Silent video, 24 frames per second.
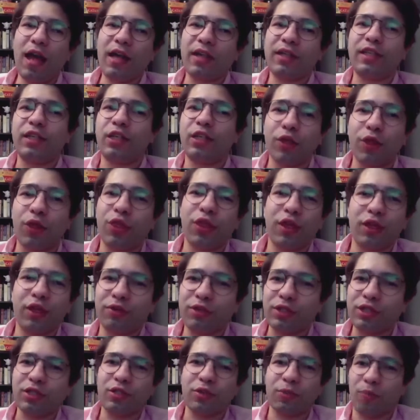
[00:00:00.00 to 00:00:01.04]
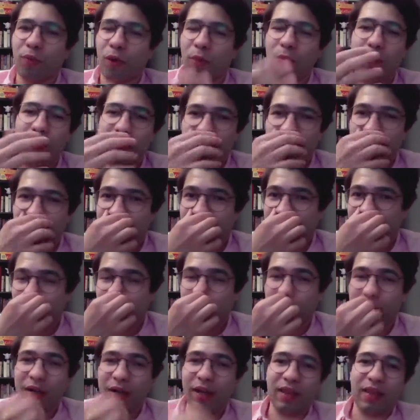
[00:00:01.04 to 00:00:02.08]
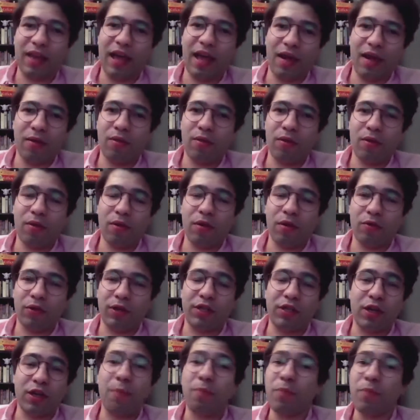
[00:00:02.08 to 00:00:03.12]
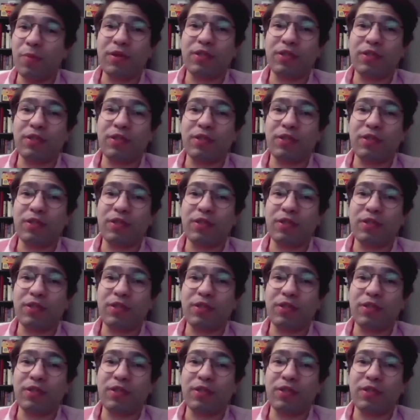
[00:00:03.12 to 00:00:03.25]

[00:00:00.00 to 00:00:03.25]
a good theorist could probably have something like that written up.